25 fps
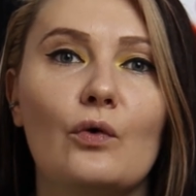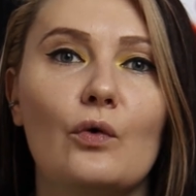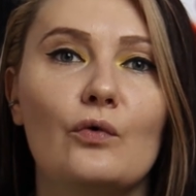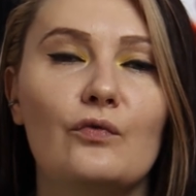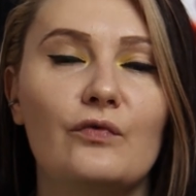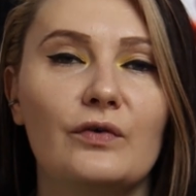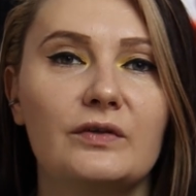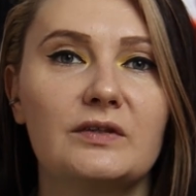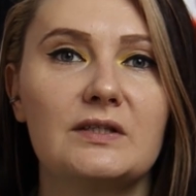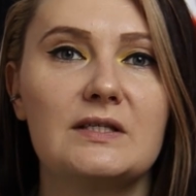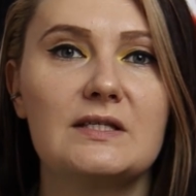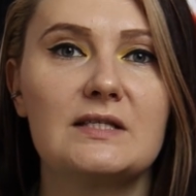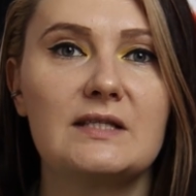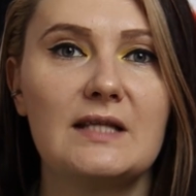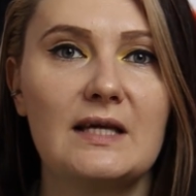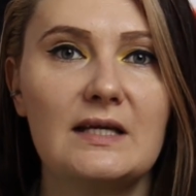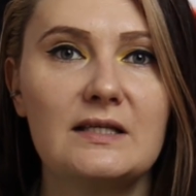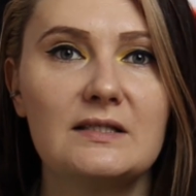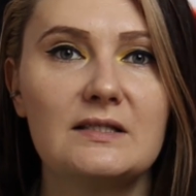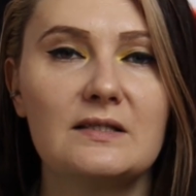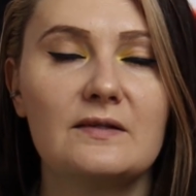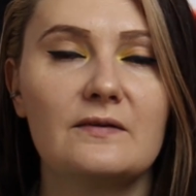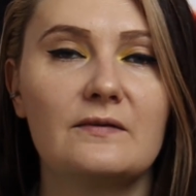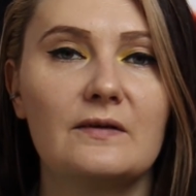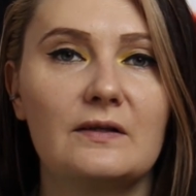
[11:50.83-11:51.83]
of
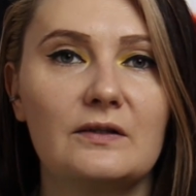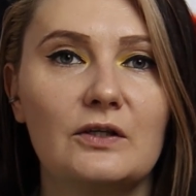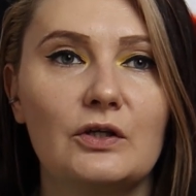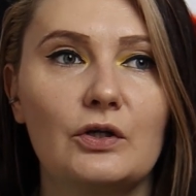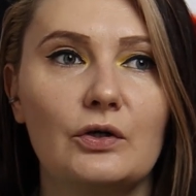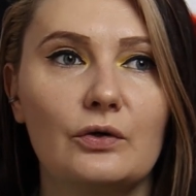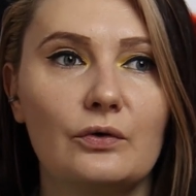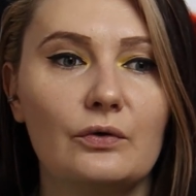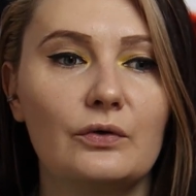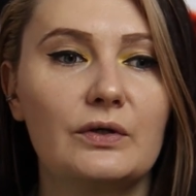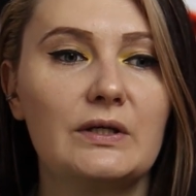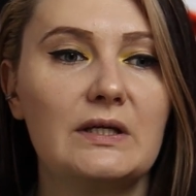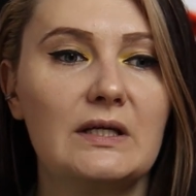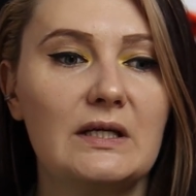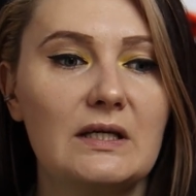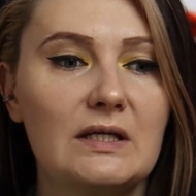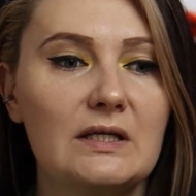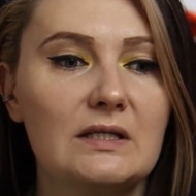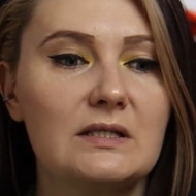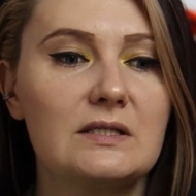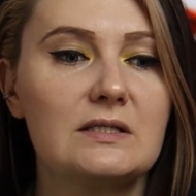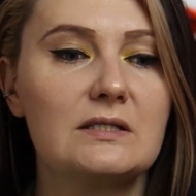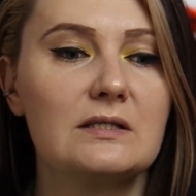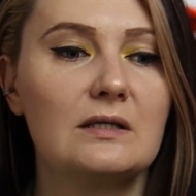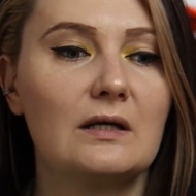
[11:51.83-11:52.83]
understanding that her
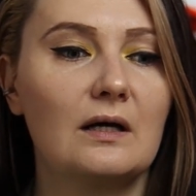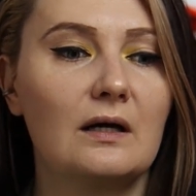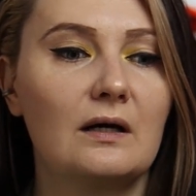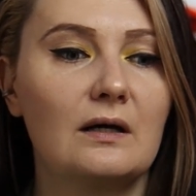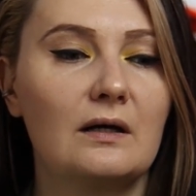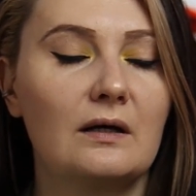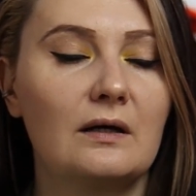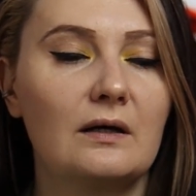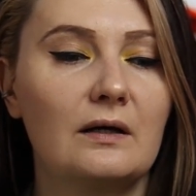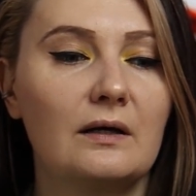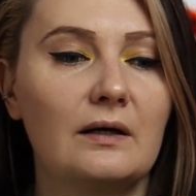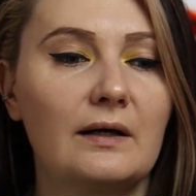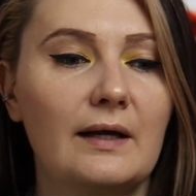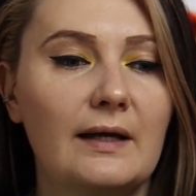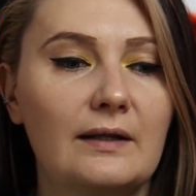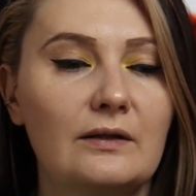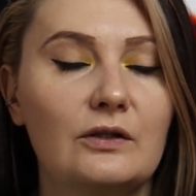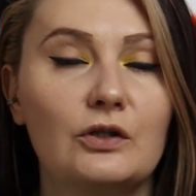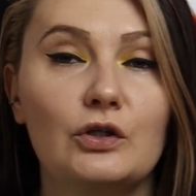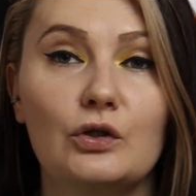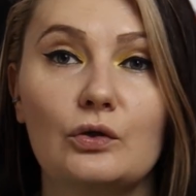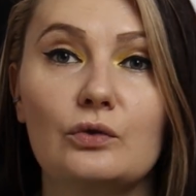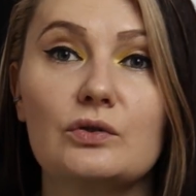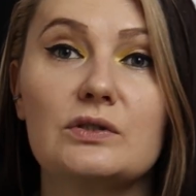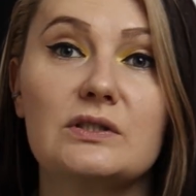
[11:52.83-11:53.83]
kids and
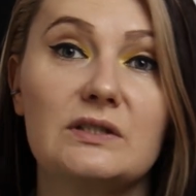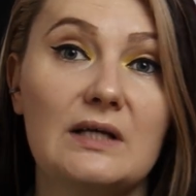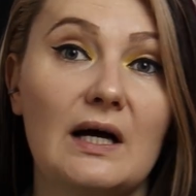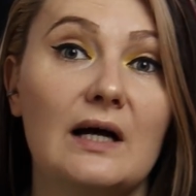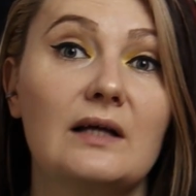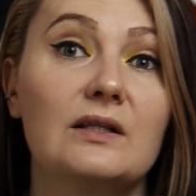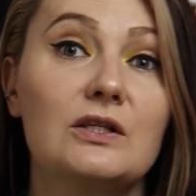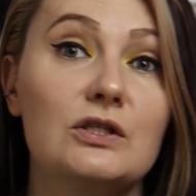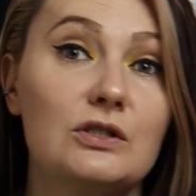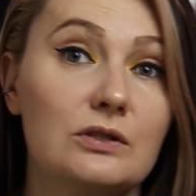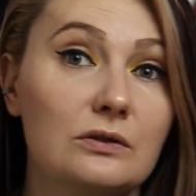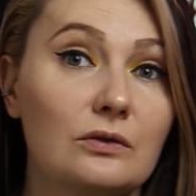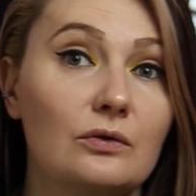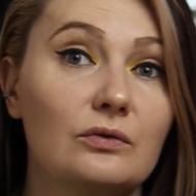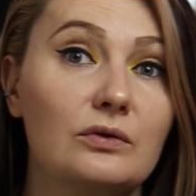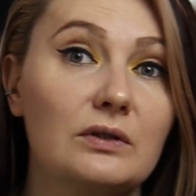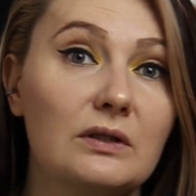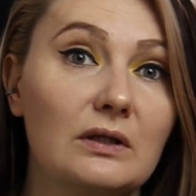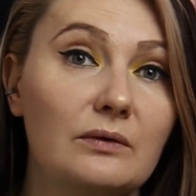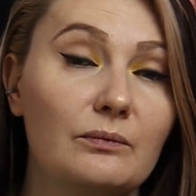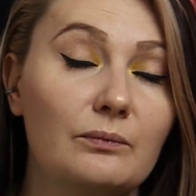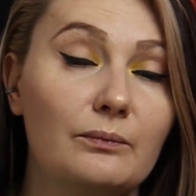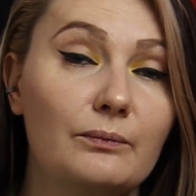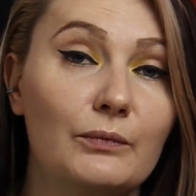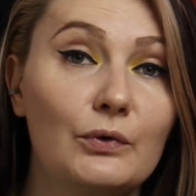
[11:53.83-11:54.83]
her son is not
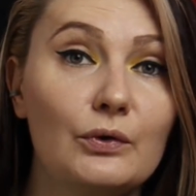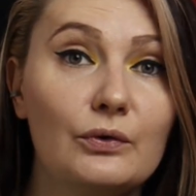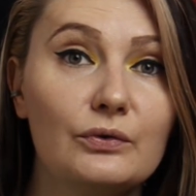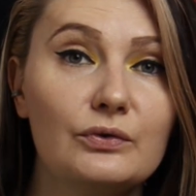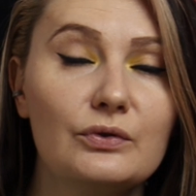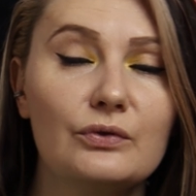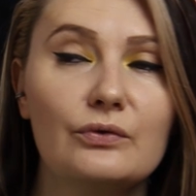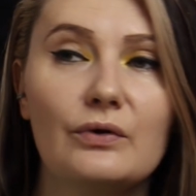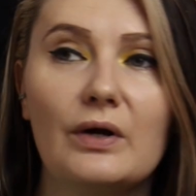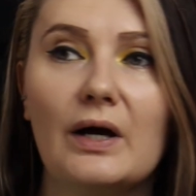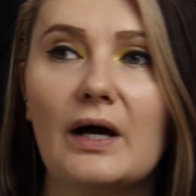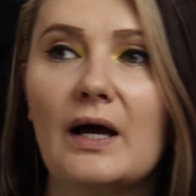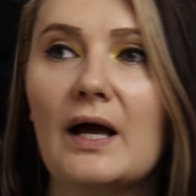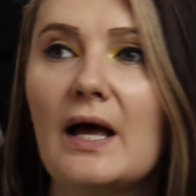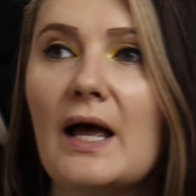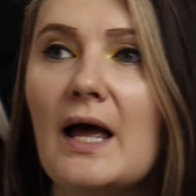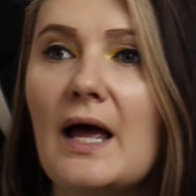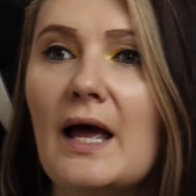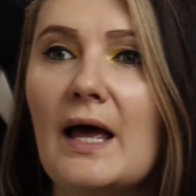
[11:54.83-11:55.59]
a murderer,